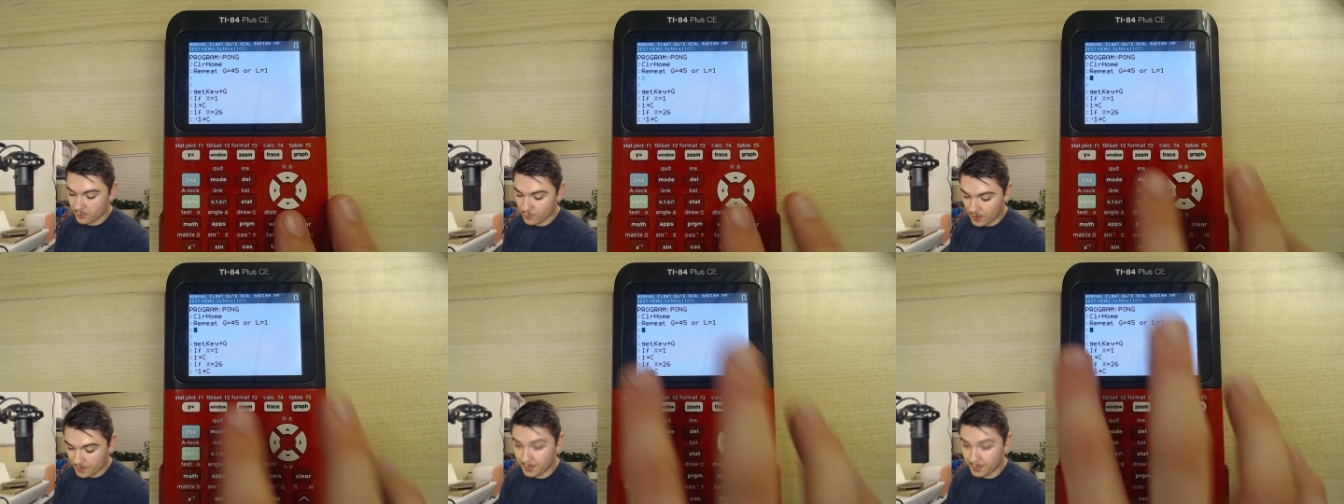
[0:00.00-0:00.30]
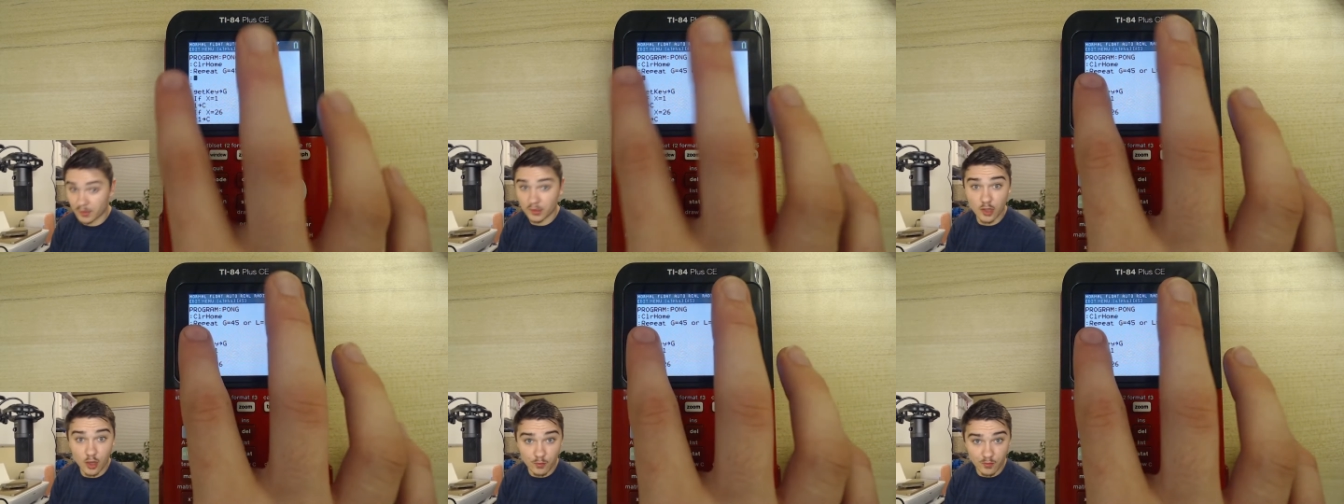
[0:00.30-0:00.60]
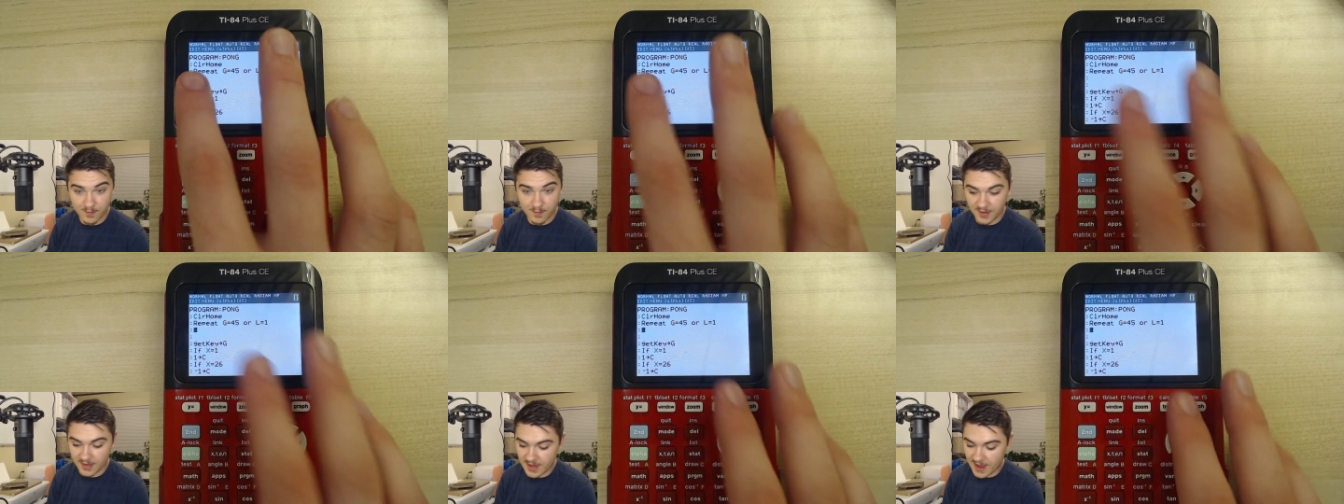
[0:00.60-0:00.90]
right below
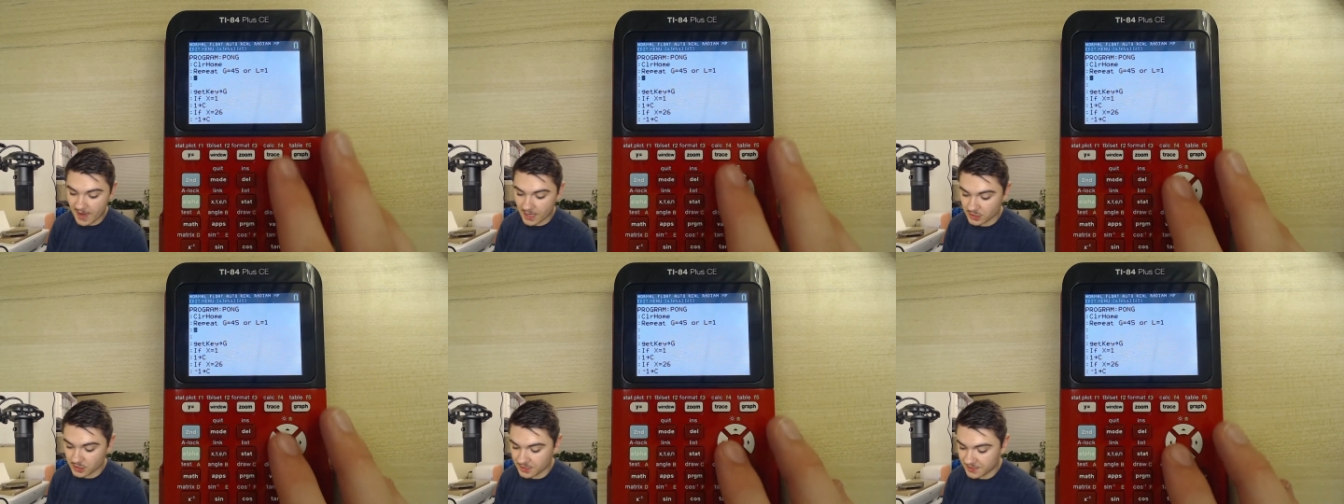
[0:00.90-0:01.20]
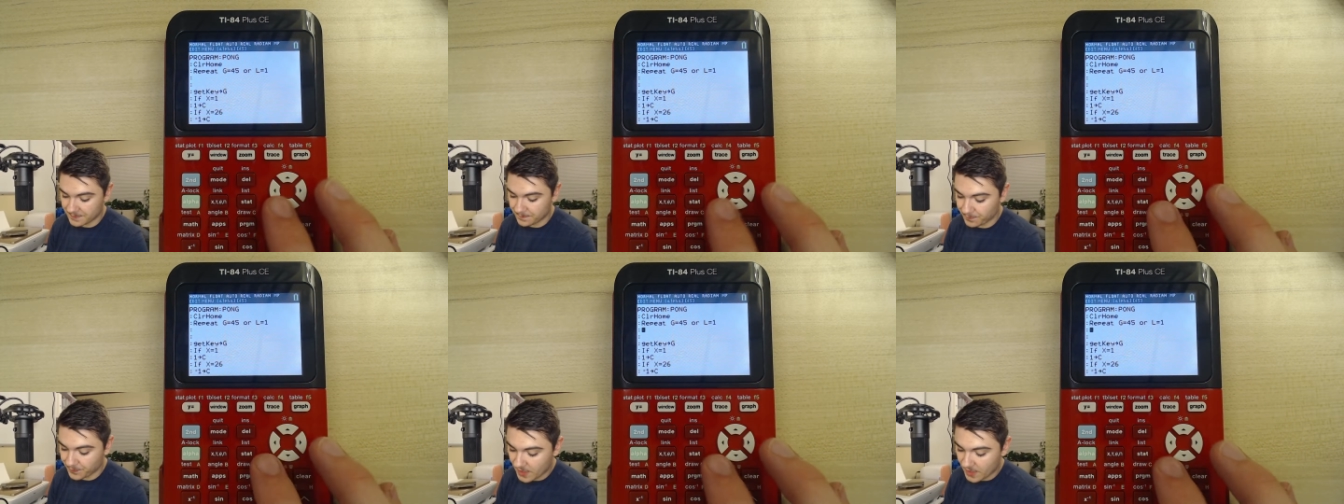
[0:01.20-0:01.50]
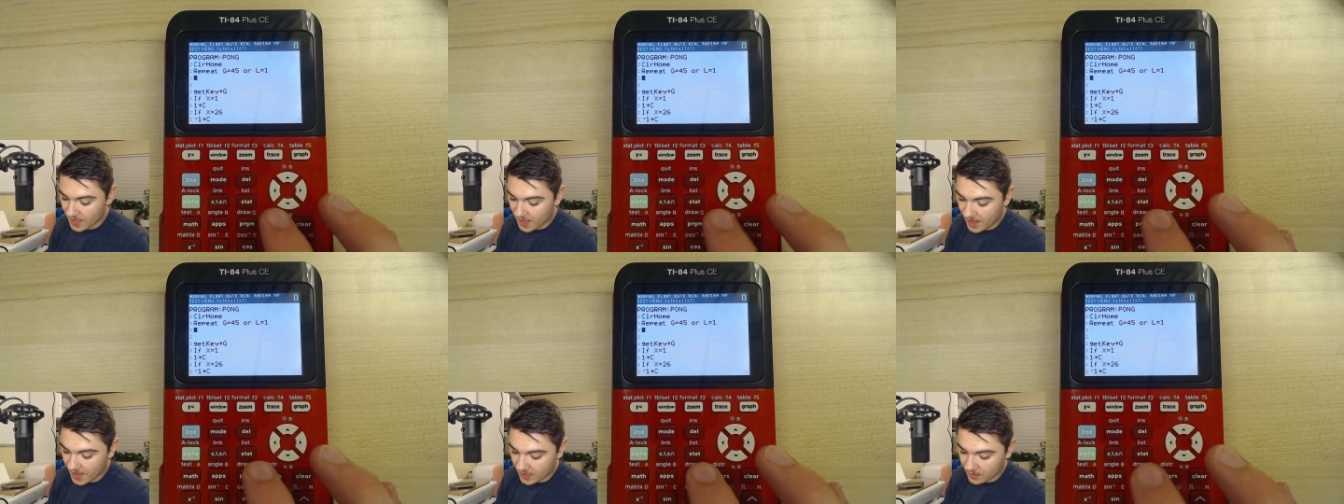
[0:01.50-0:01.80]
repeat actually,
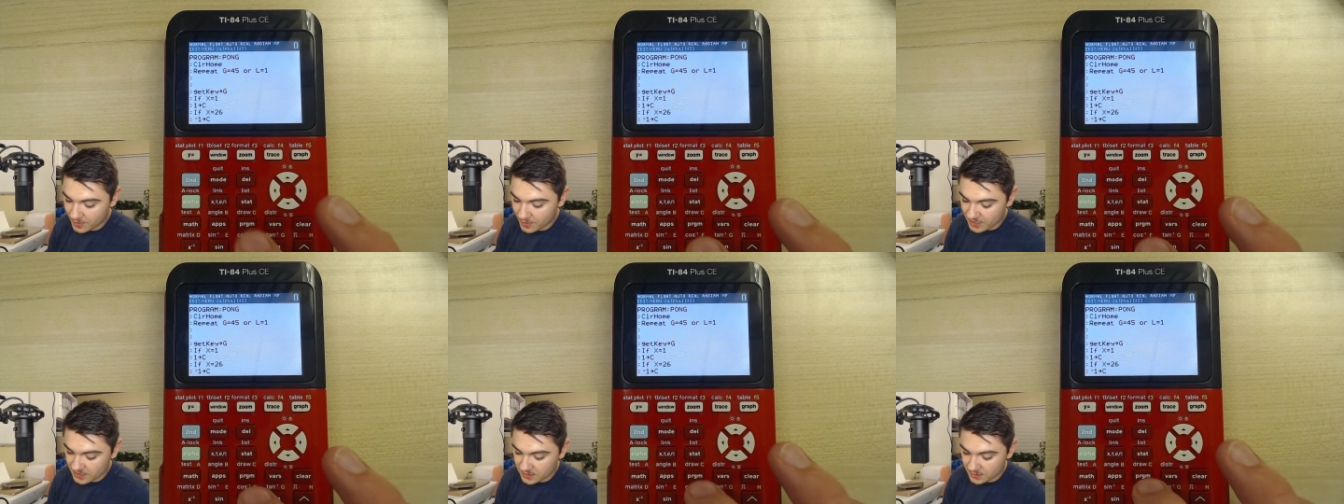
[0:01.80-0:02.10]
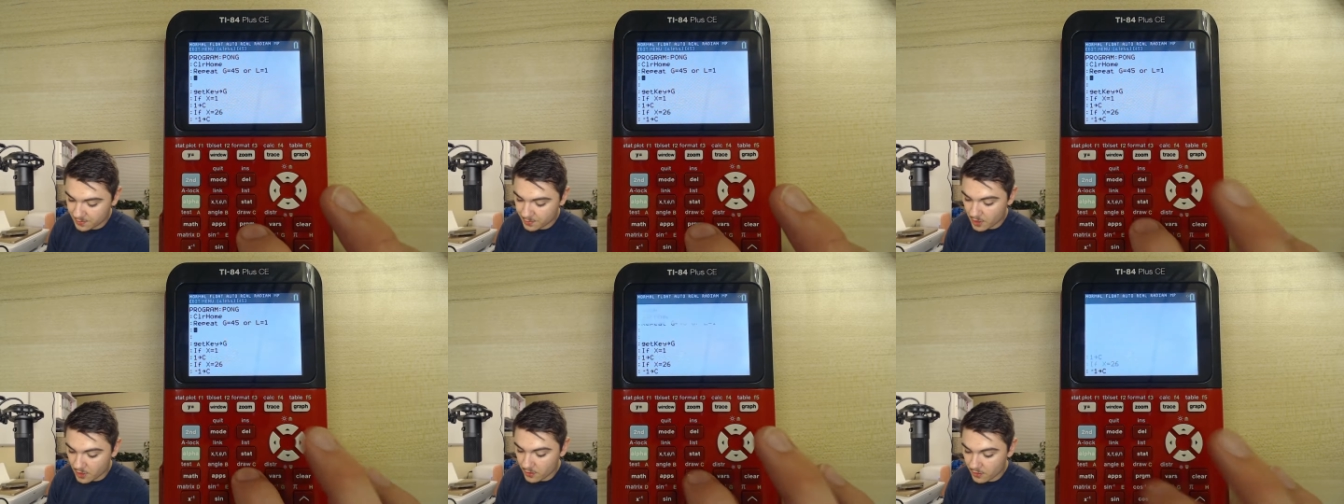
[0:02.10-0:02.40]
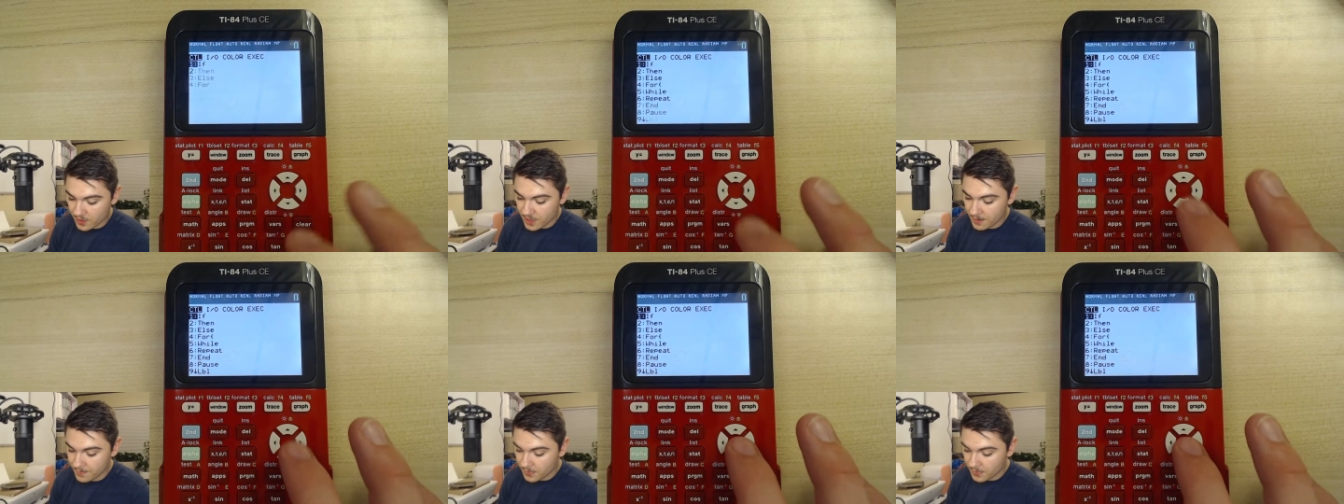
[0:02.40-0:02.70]
and press
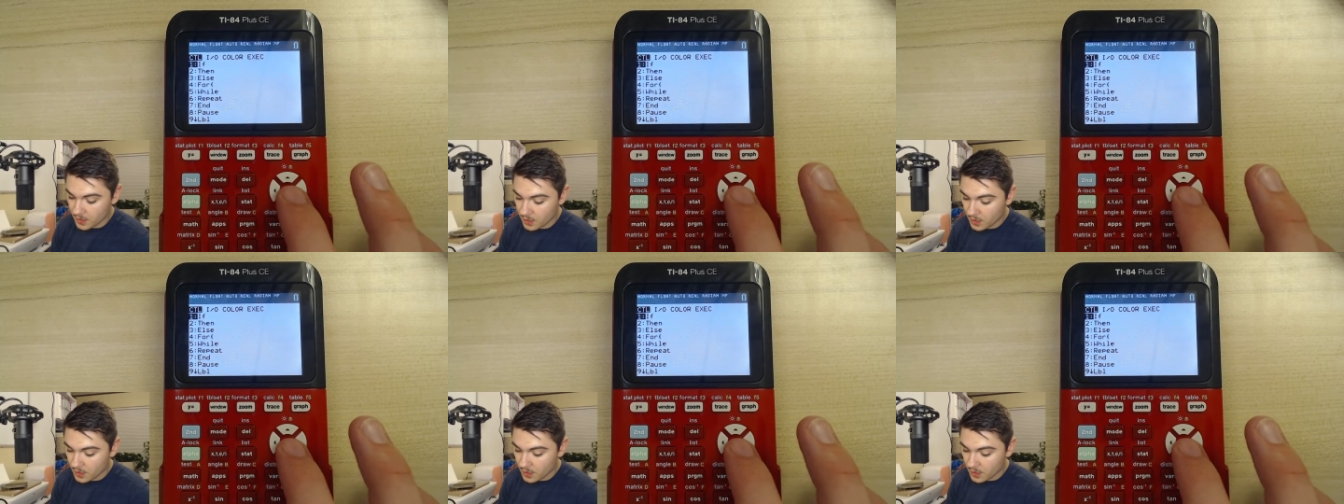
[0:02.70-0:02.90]
program,